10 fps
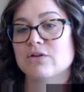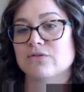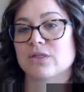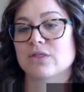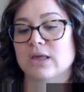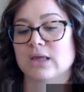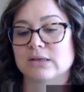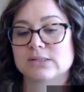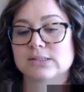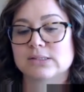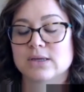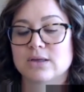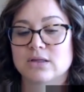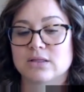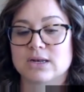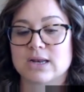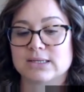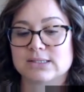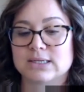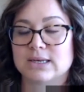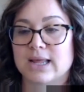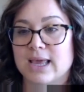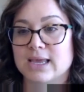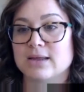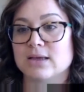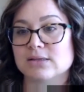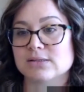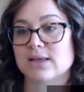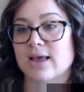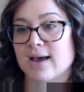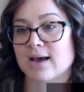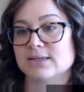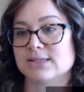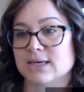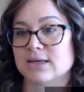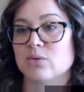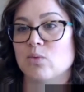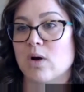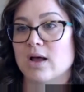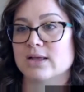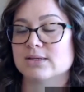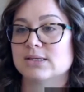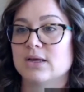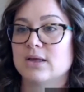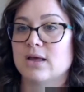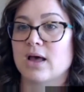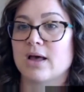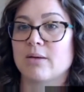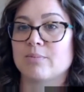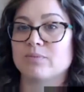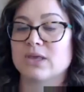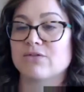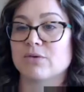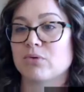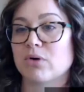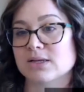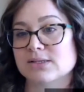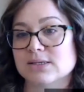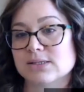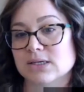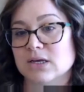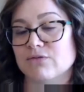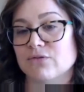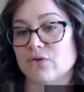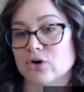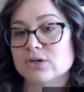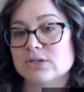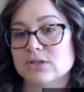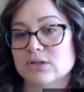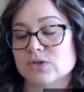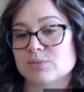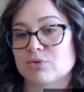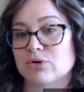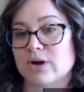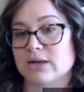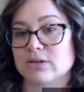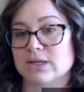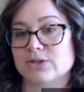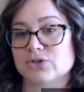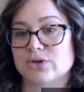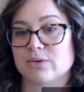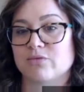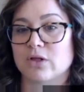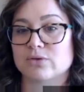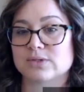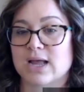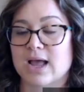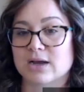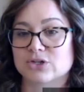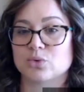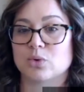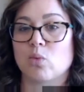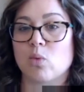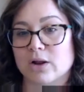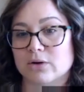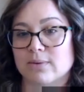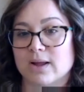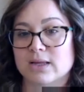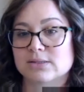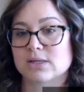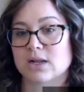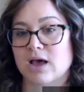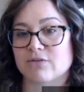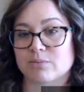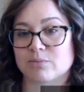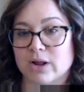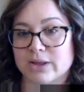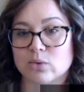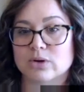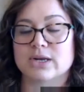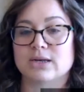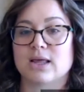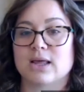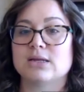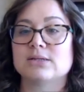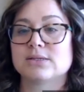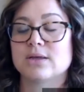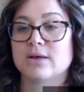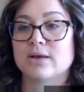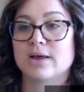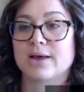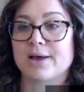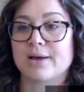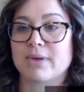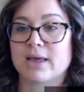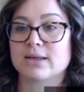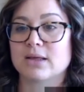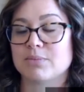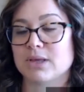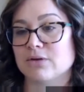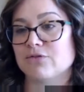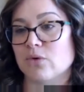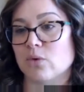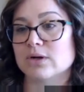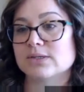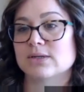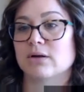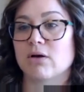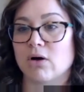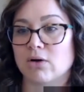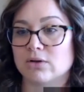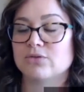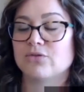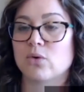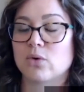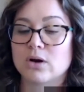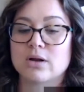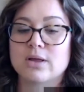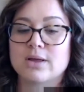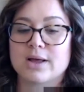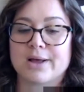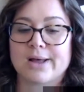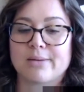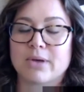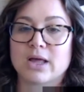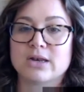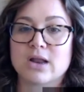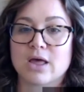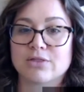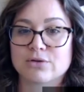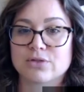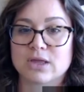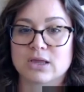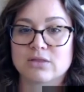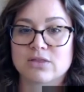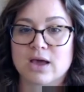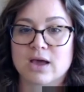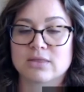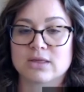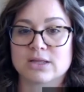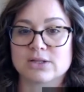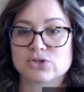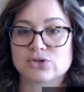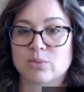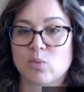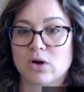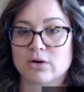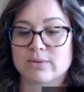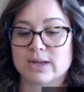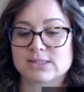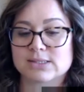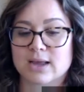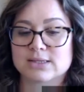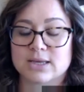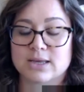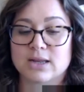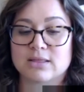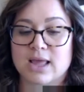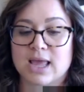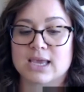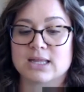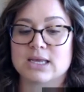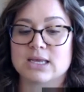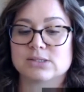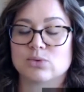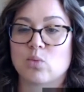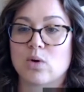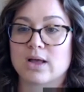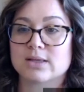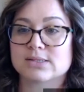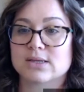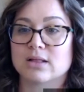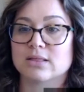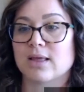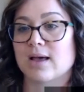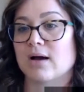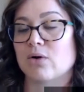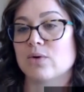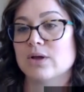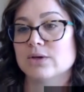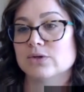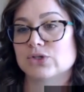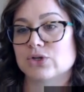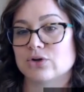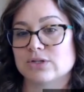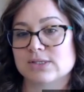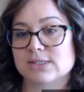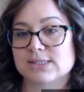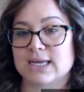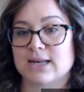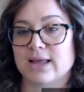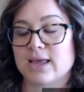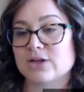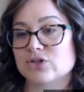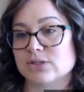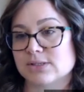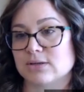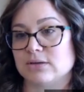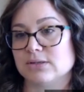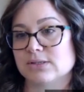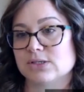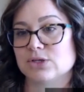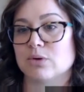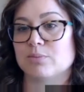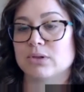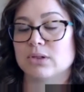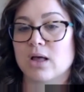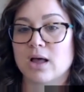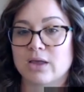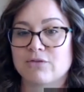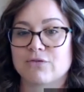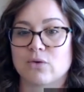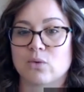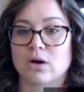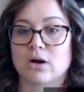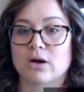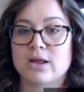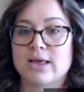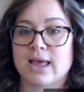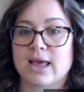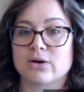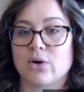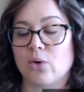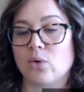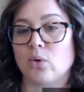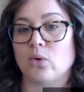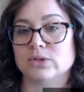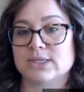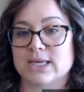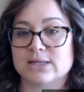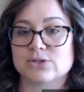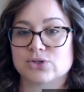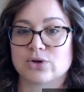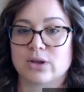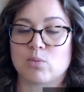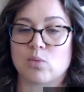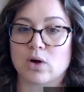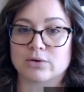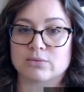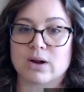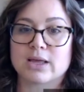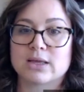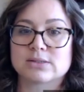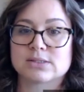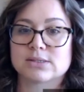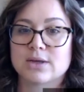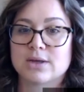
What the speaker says: of the things the 1980s Act did was give a process to convert those perennial in-stream flows to actual water rights that have a priority date and can be enforced and called for. Another thing that the In-Stream Water Rights Act did in the 80s was allow certain state agencies to apply for and hold in-stream water rights.